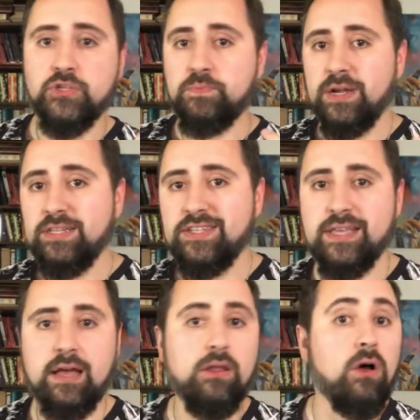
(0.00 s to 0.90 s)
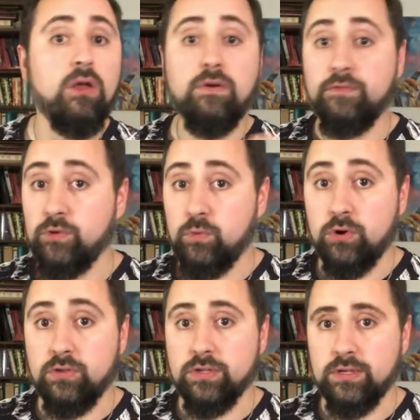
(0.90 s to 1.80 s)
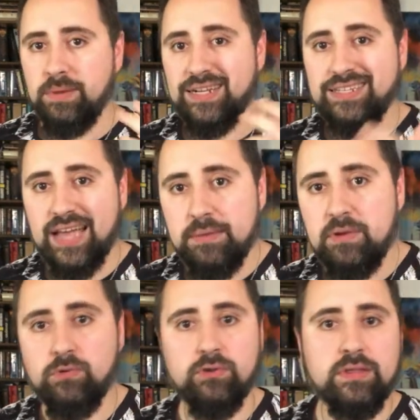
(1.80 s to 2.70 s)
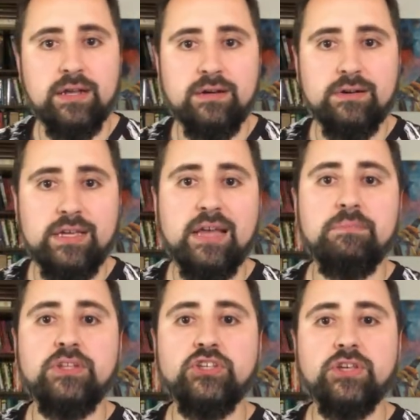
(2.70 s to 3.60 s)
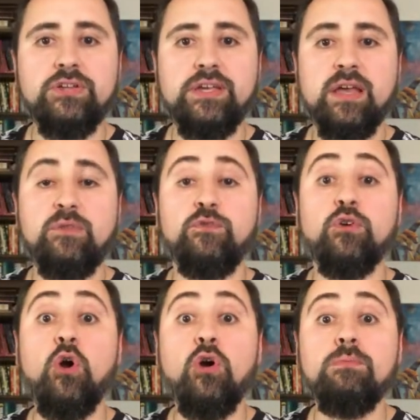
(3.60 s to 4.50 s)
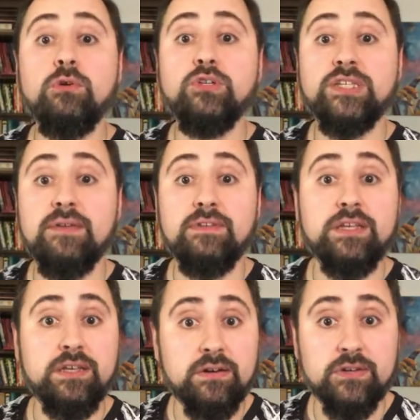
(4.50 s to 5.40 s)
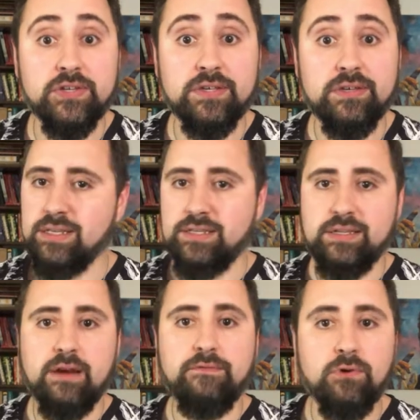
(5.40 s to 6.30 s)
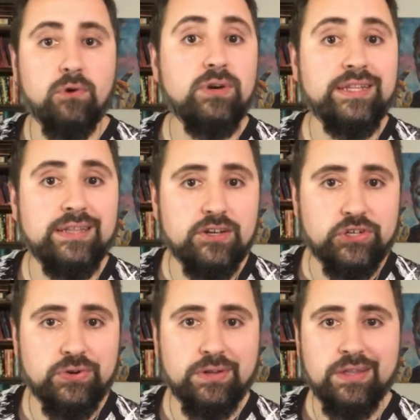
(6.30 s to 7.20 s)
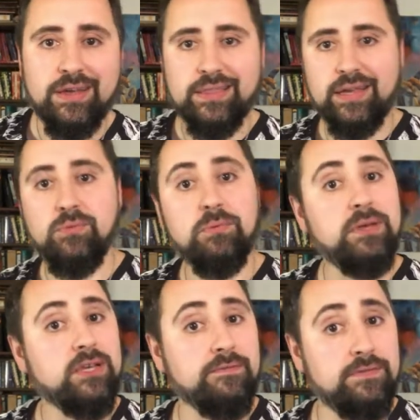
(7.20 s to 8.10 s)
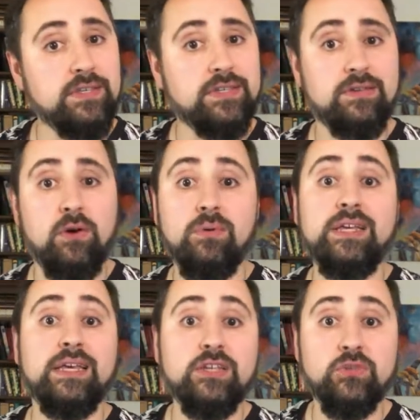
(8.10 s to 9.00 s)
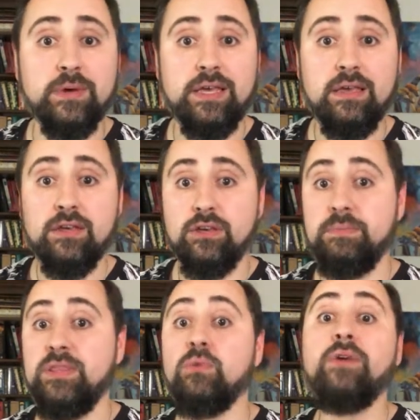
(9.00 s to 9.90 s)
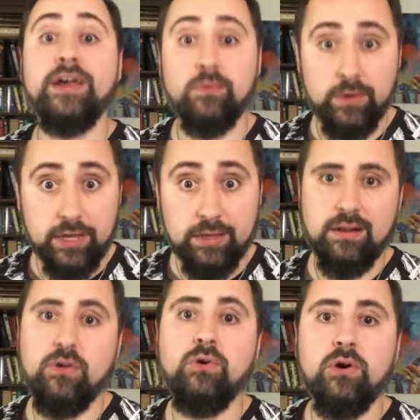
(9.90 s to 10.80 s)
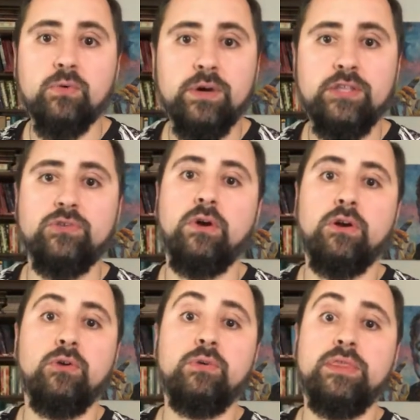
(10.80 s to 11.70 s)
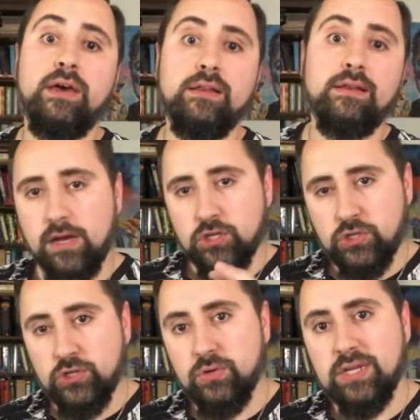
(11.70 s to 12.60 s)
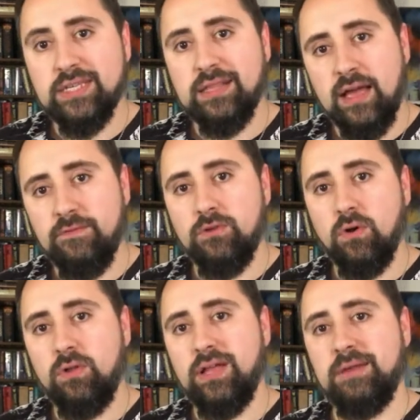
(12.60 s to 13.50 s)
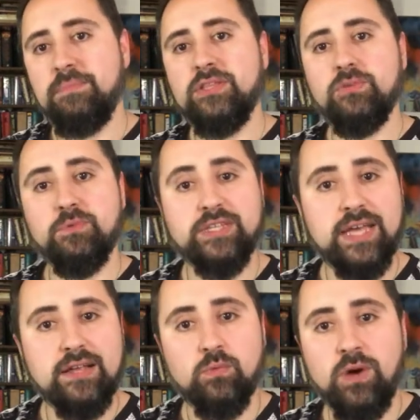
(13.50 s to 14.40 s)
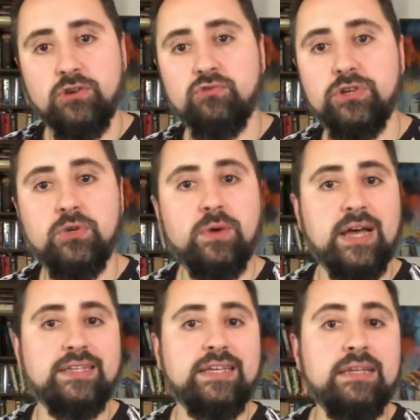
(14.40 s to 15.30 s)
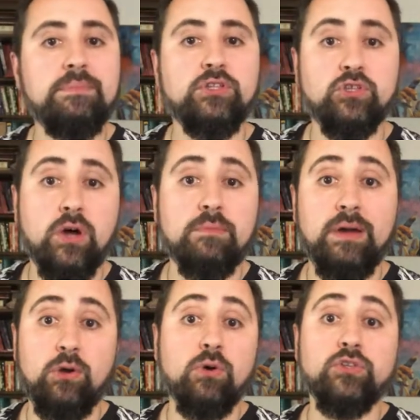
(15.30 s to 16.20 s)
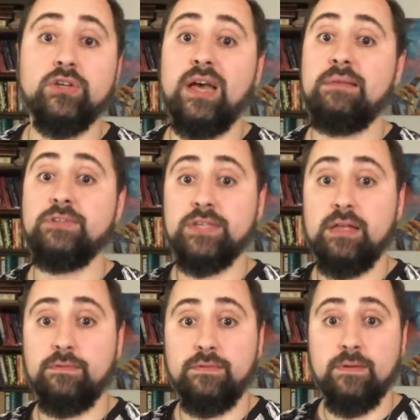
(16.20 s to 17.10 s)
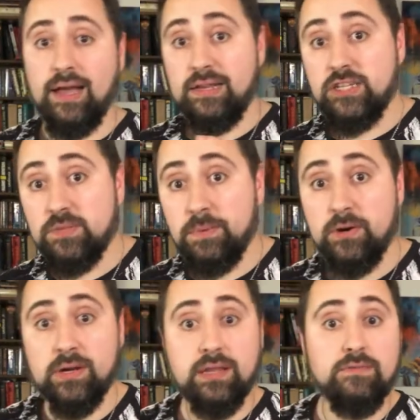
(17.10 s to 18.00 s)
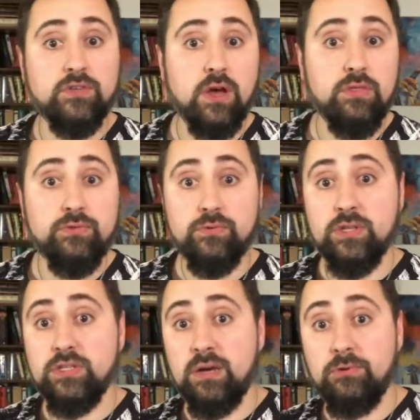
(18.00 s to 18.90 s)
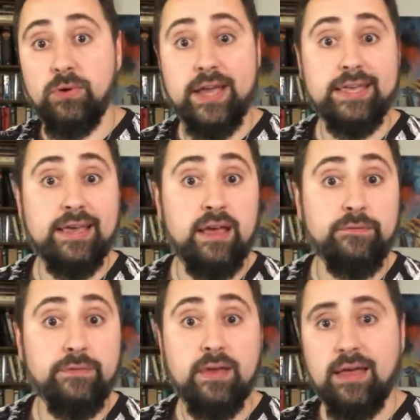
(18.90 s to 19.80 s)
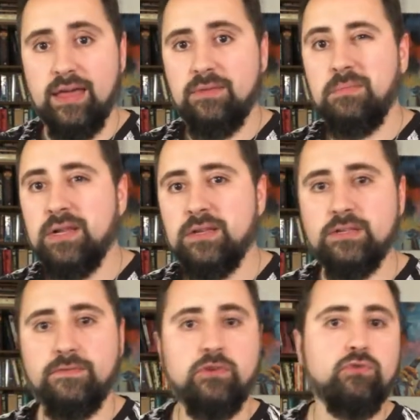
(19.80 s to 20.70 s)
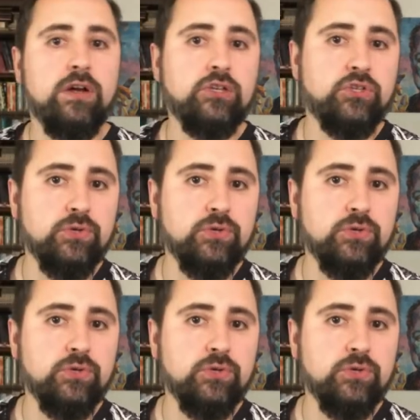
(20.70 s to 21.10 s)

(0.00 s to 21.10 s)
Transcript: to spread the style all over the world. By the time he wrote the letter, he had been studying it for almost 70 years. It's therefore only natural that he would be convinced only his way could be the right way. And who are we to argue with that? Suzuki's life goal had been to protect Wado Ryu as he'd been taught by Otsuka himself. And his spirit lives on through the WIKF and the millions of karate